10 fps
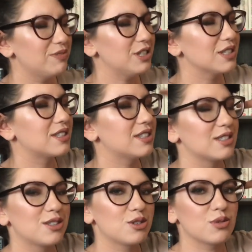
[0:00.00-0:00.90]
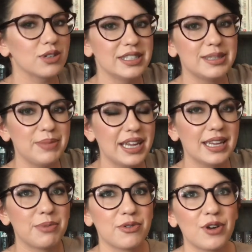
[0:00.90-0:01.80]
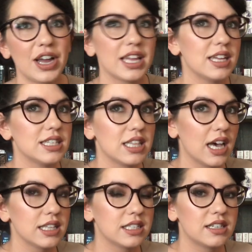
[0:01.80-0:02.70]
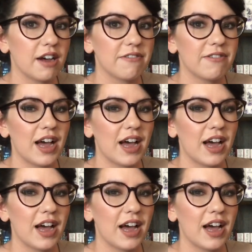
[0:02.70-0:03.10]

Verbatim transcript: just destroys me, before I get into that stuff,